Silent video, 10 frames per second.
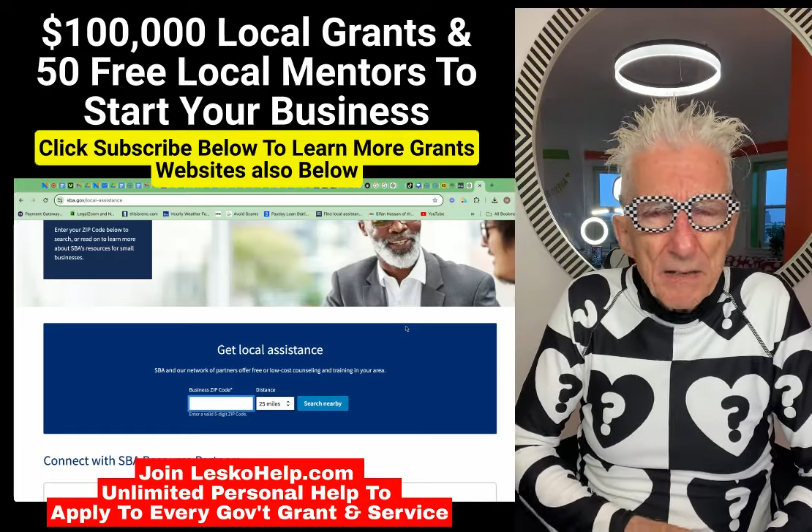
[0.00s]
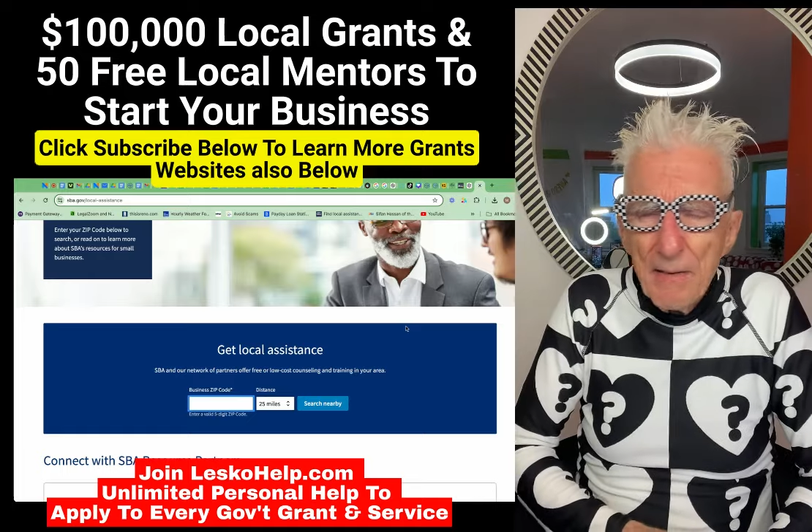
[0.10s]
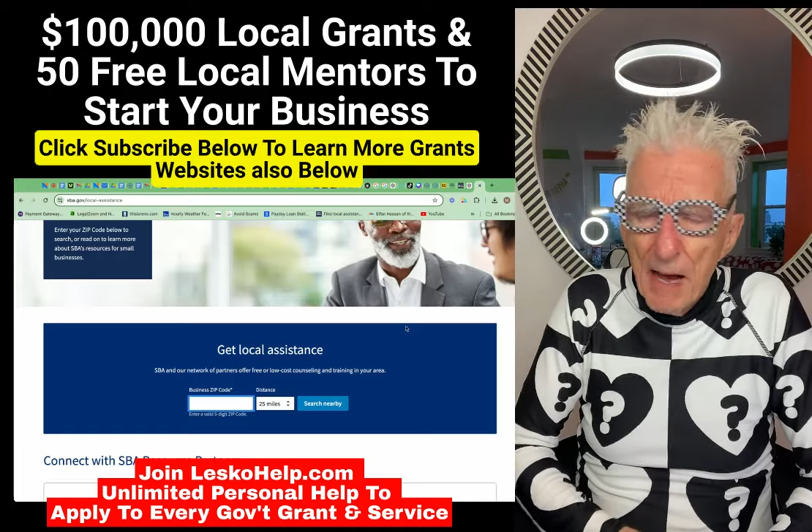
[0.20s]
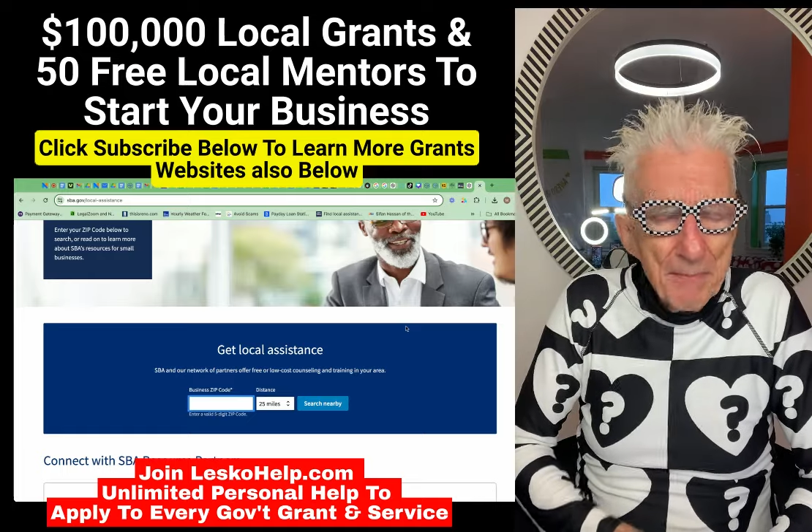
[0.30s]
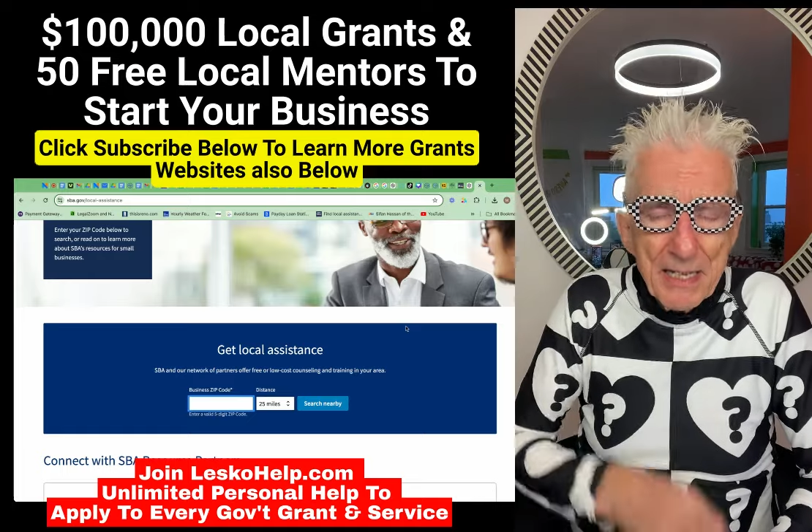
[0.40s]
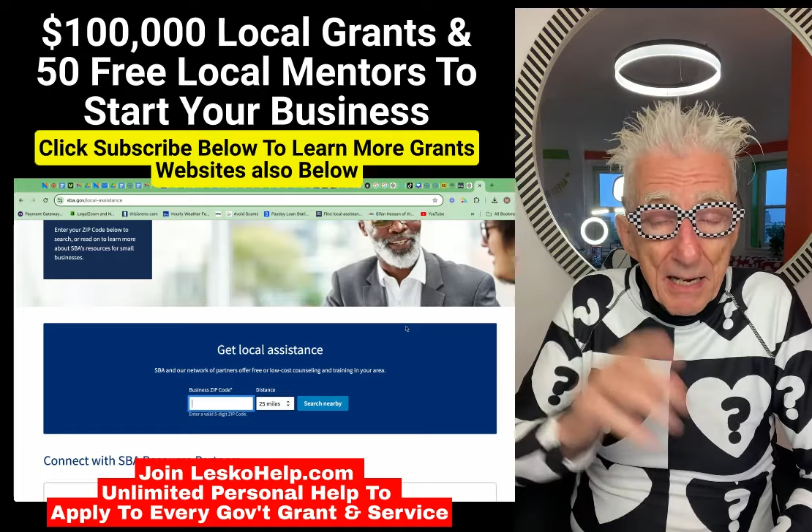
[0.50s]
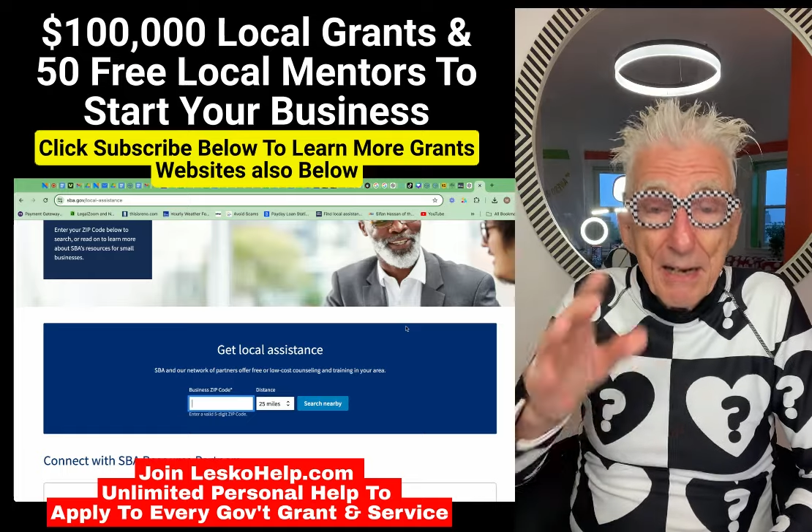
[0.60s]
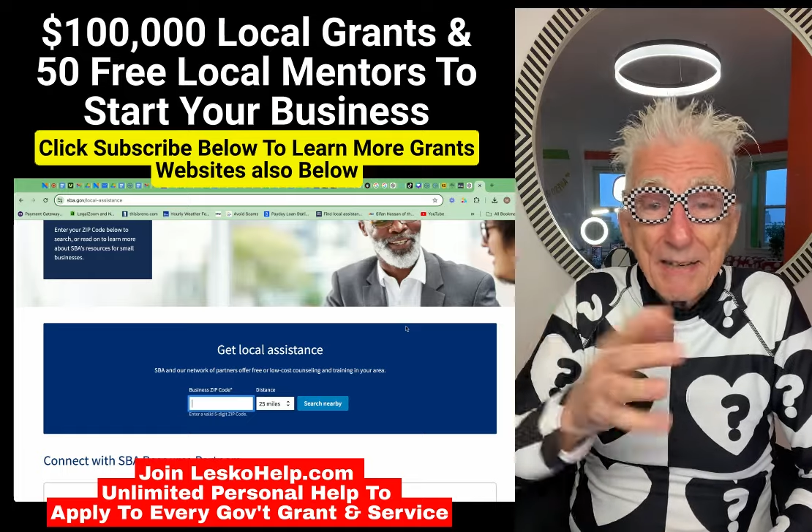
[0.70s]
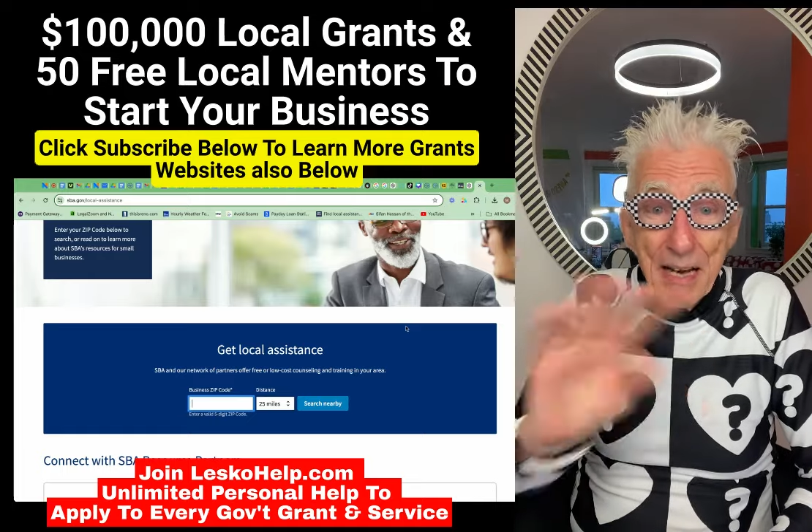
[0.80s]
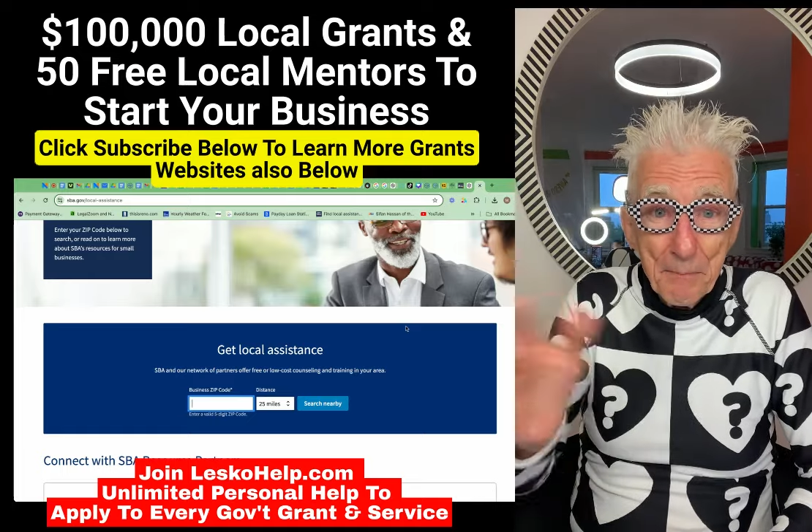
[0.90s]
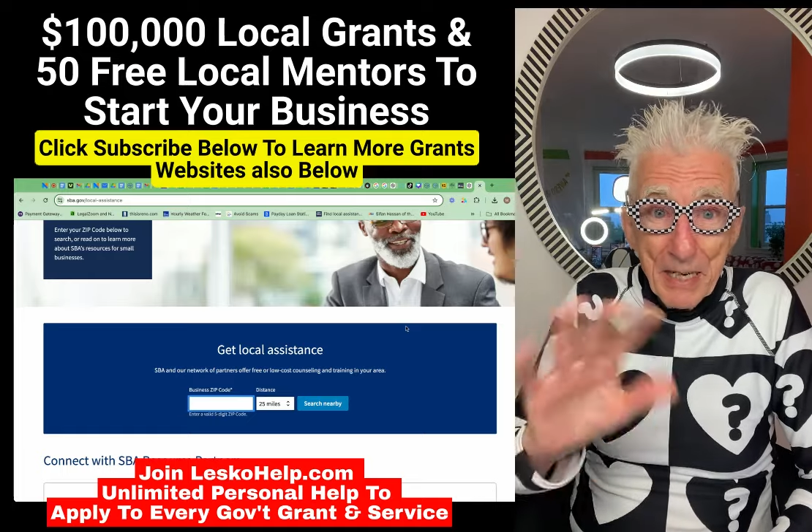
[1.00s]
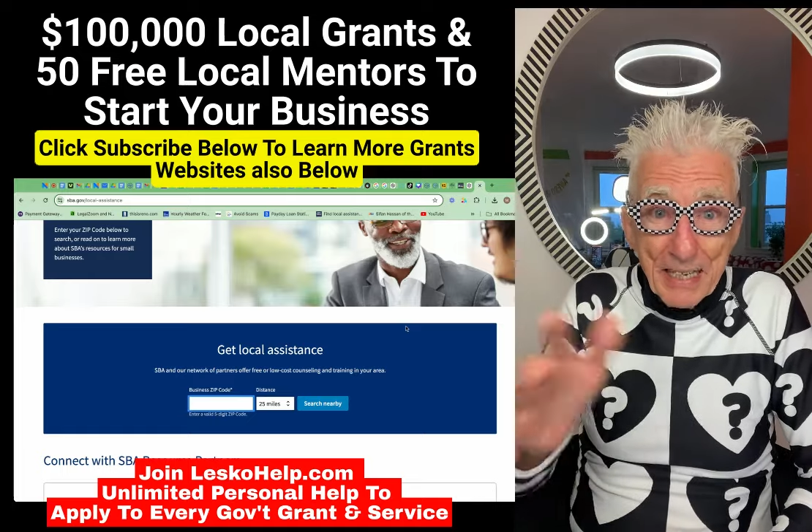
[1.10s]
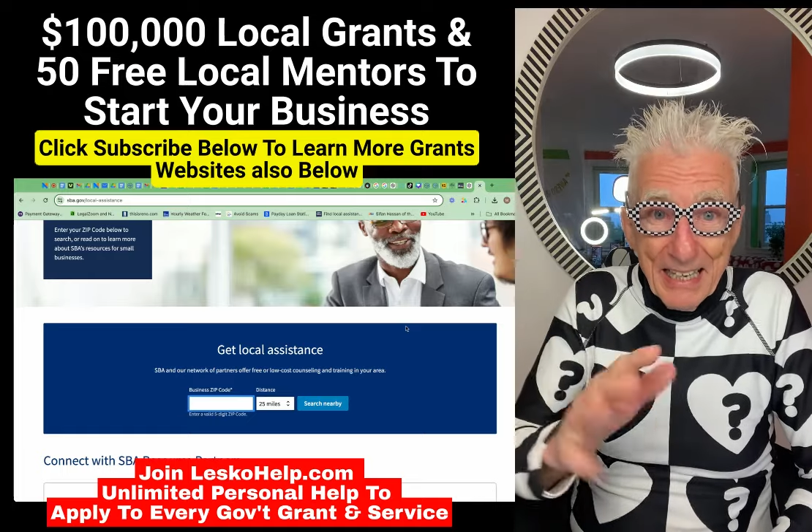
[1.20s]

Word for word: to? I mean, not money.